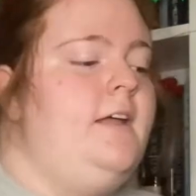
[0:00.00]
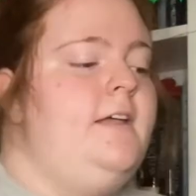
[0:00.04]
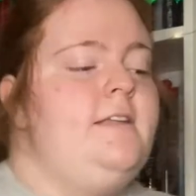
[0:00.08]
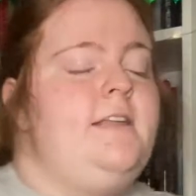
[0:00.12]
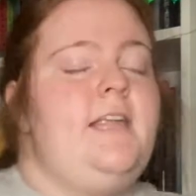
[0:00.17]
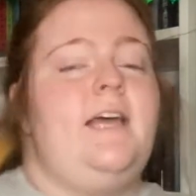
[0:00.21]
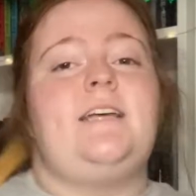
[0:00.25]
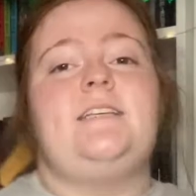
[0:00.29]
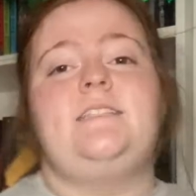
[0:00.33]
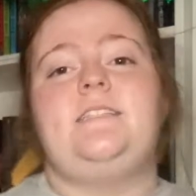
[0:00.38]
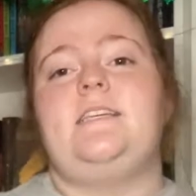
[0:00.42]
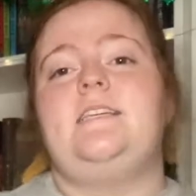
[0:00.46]

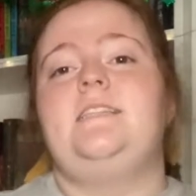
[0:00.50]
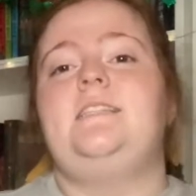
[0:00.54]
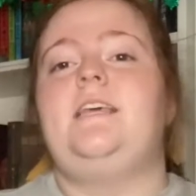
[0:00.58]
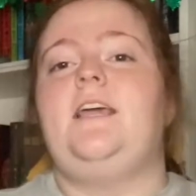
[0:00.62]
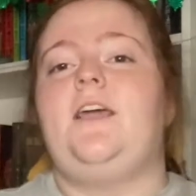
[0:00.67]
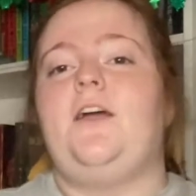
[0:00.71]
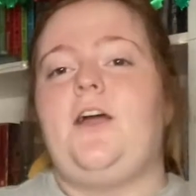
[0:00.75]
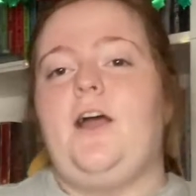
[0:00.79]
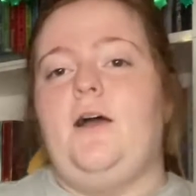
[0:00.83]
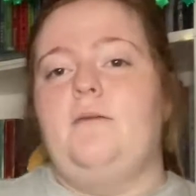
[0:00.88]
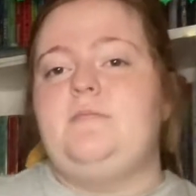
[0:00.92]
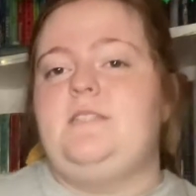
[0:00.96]
Next is
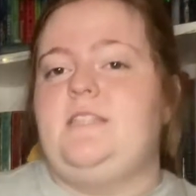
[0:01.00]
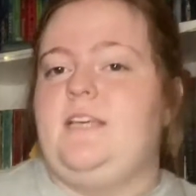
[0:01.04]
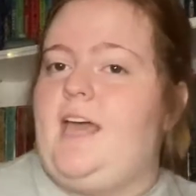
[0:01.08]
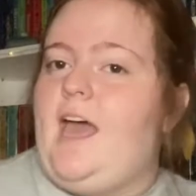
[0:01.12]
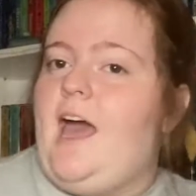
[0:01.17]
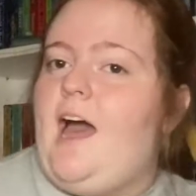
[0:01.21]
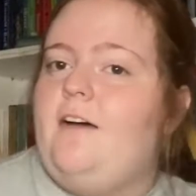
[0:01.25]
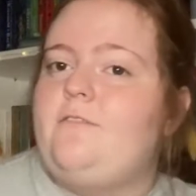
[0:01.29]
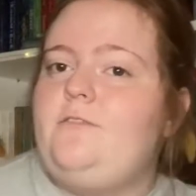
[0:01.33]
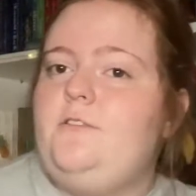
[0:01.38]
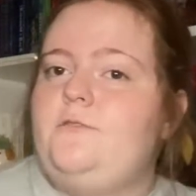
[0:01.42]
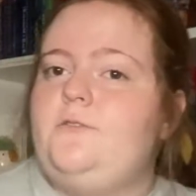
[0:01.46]
Here Comes the
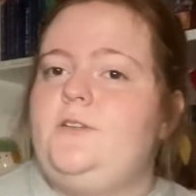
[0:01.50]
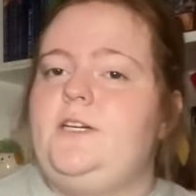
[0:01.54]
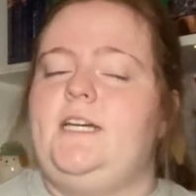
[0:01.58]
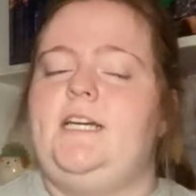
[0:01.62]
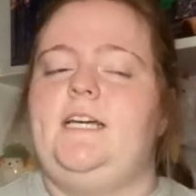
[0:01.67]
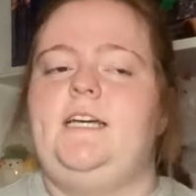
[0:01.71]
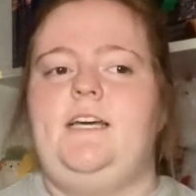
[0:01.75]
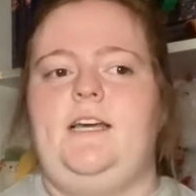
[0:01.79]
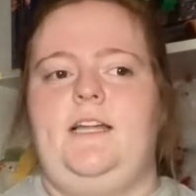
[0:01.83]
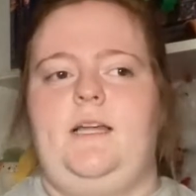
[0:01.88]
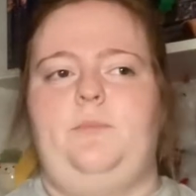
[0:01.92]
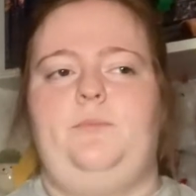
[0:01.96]
Cavalry,
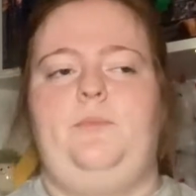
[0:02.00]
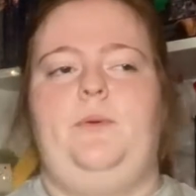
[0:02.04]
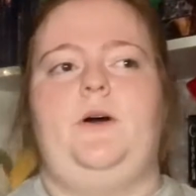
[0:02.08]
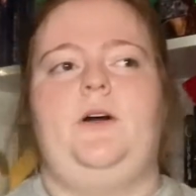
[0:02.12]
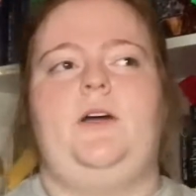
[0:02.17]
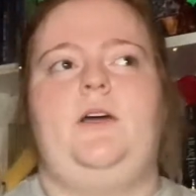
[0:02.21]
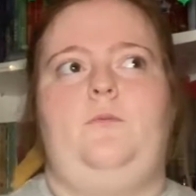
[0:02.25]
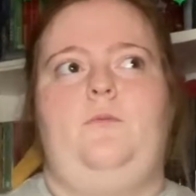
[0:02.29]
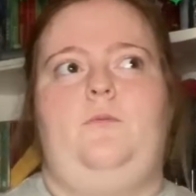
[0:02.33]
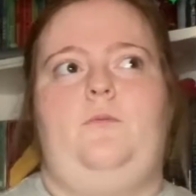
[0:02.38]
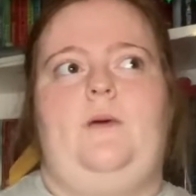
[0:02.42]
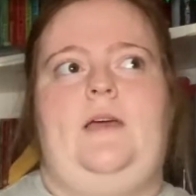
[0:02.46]
a
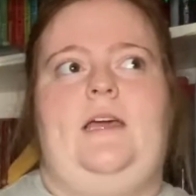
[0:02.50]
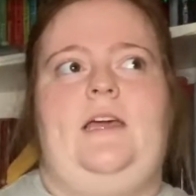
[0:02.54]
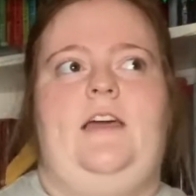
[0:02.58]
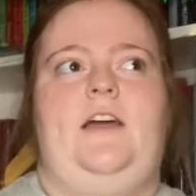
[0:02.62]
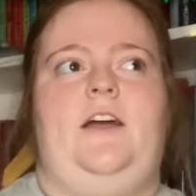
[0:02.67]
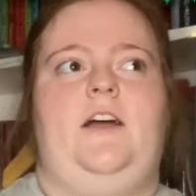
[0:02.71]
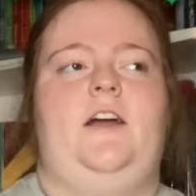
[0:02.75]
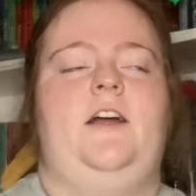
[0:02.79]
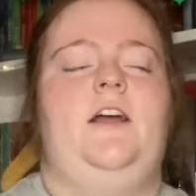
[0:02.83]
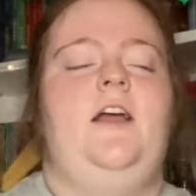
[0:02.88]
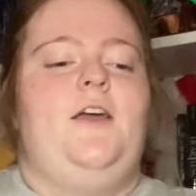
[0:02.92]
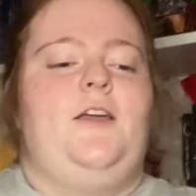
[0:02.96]
book
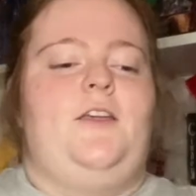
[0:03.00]
where